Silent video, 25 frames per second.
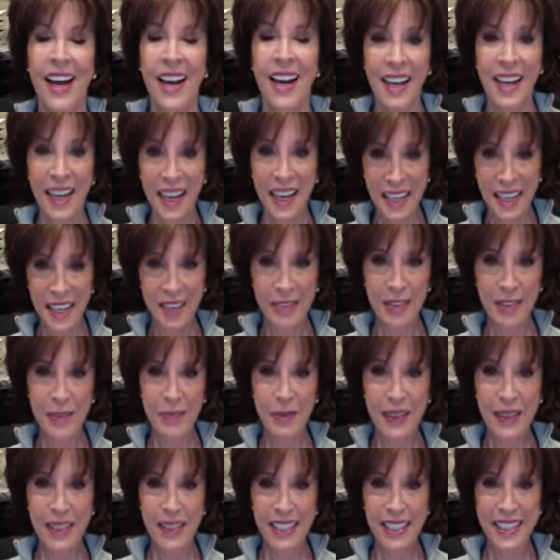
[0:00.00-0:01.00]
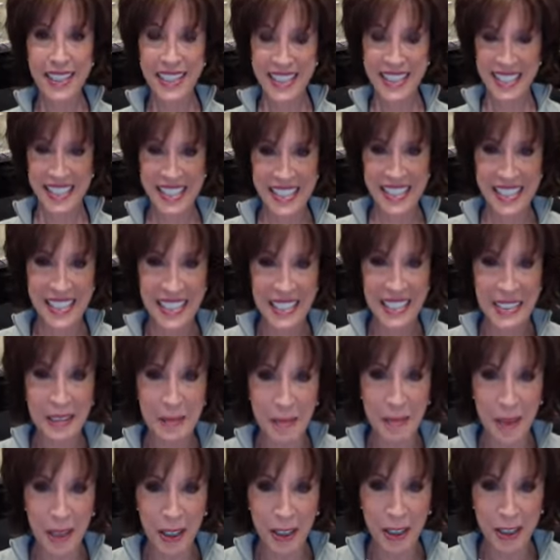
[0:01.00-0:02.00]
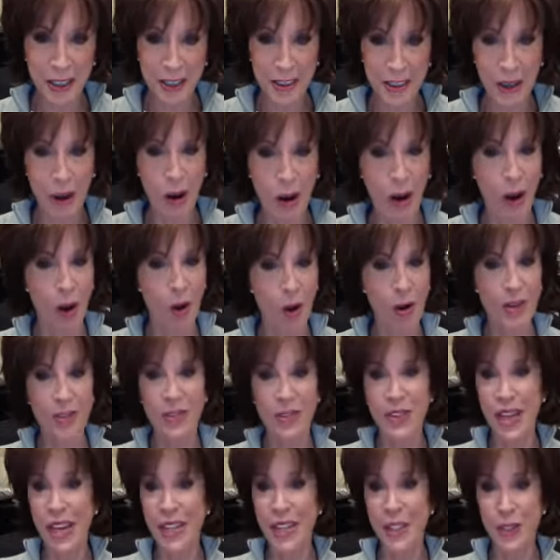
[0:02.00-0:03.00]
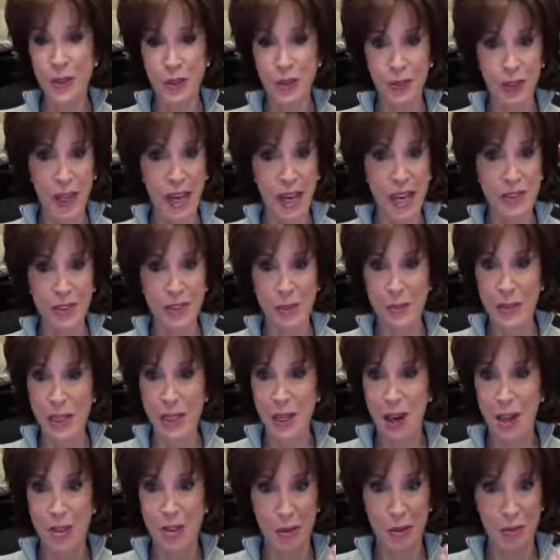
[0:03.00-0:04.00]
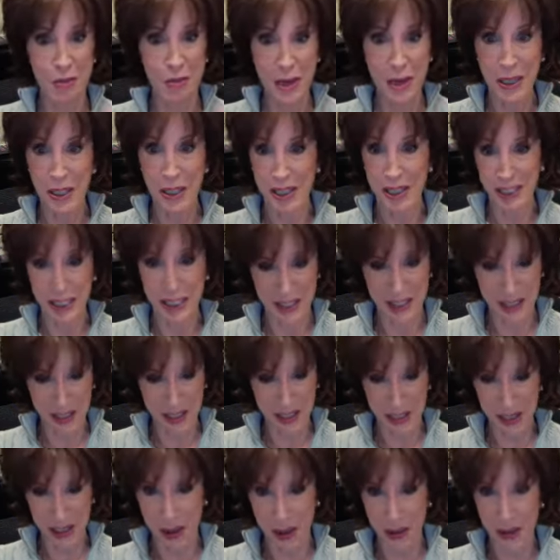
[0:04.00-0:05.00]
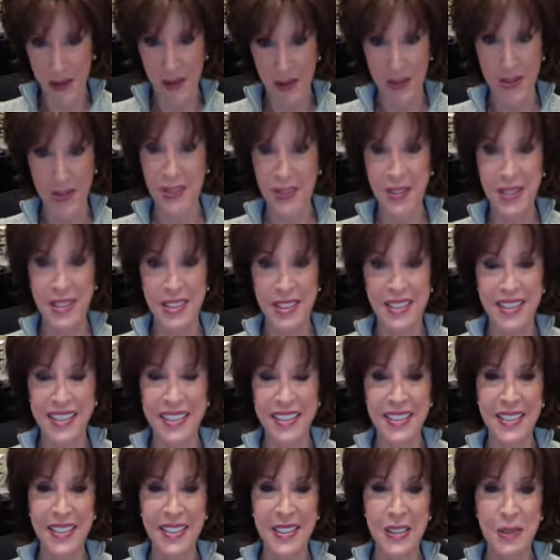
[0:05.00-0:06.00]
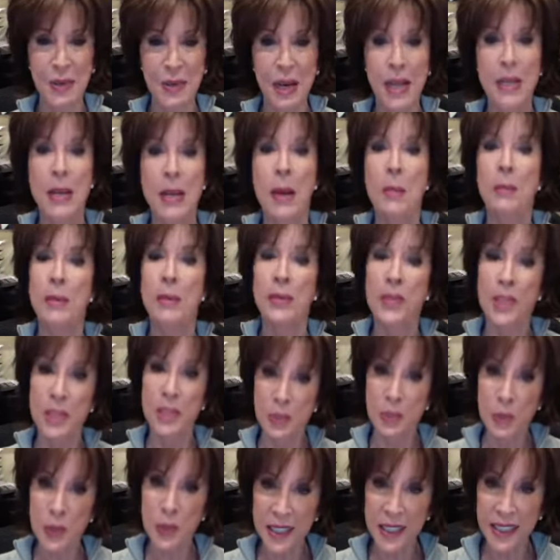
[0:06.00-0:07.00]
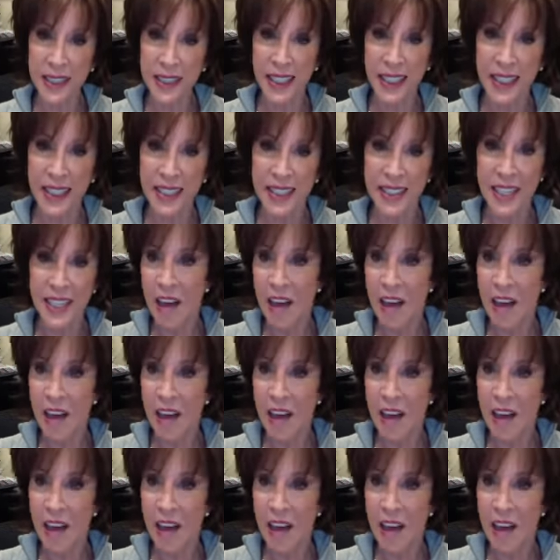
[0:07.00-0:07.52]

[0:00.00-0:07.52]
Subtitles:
Hi, everybody. This is Deana Martin. Oh, and thank you for having me on your Maryland show. This is great. But this weekend,